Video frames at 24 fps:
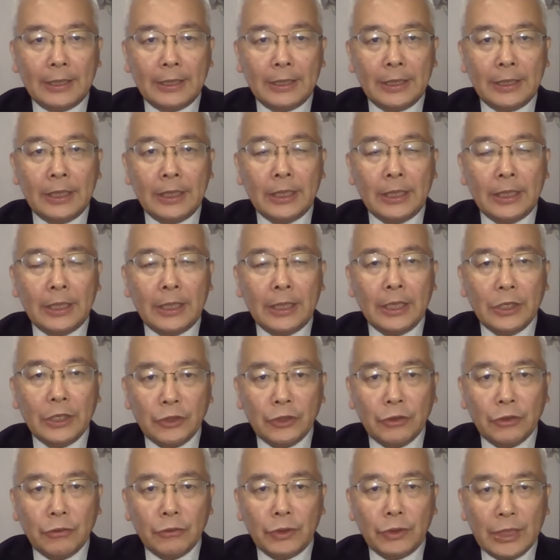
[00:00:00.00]

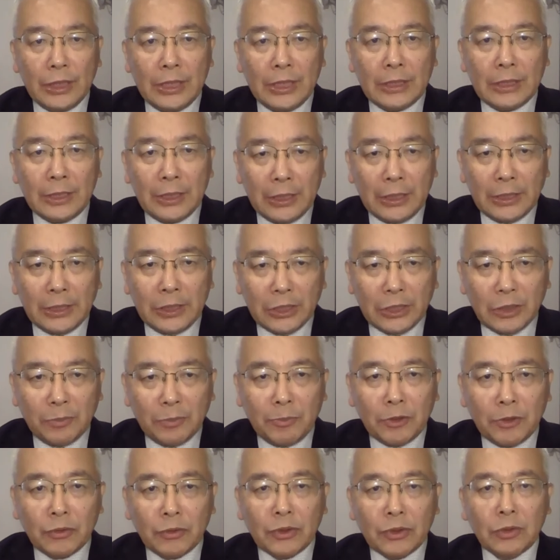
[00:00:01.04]
these
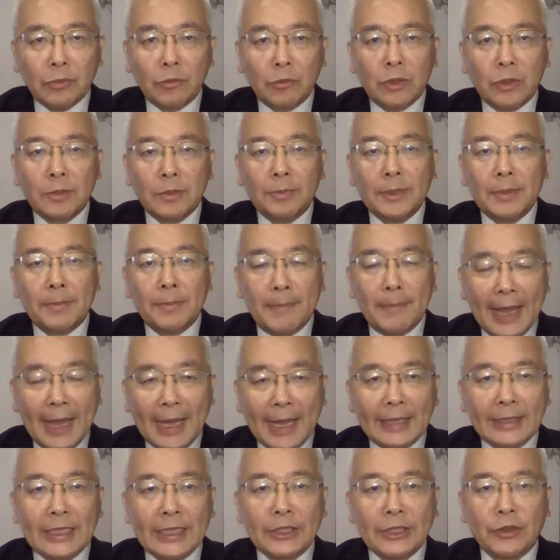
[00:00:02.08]
disputes would be
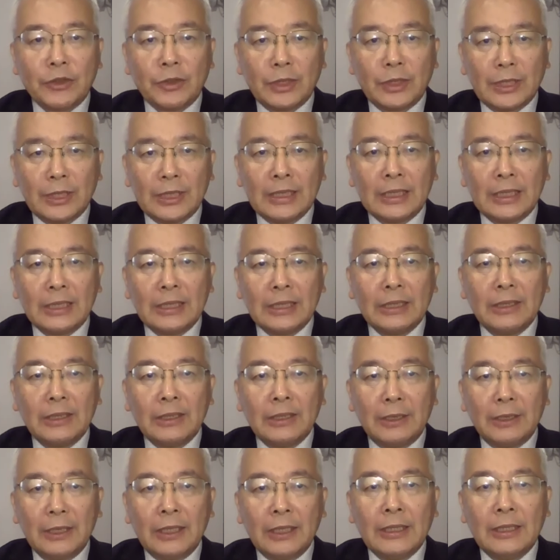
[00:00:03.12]
managed in
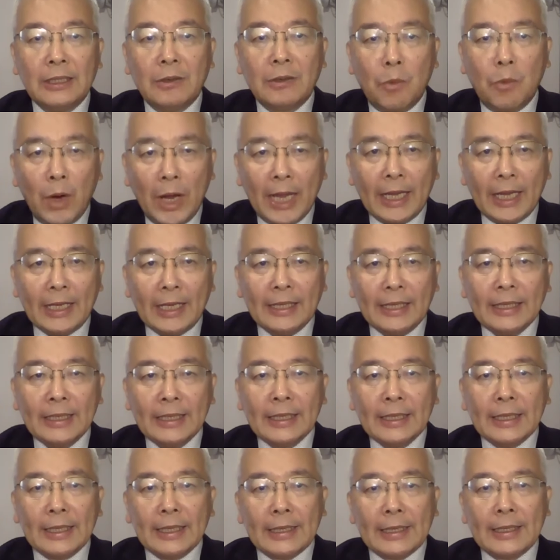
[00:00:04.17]
a
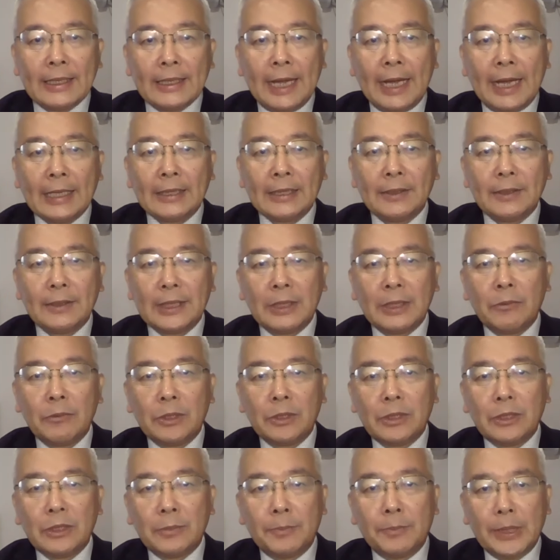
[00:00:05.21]
way that they
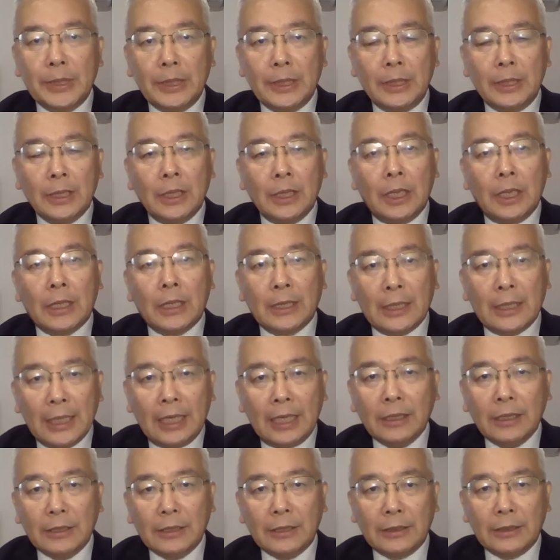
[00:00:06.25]
would be
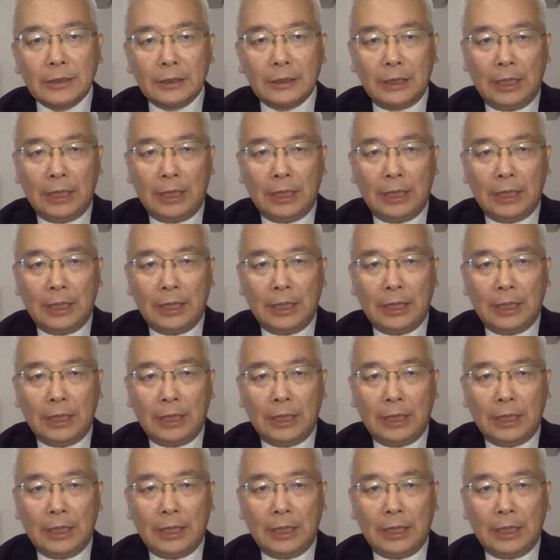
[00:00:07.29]
not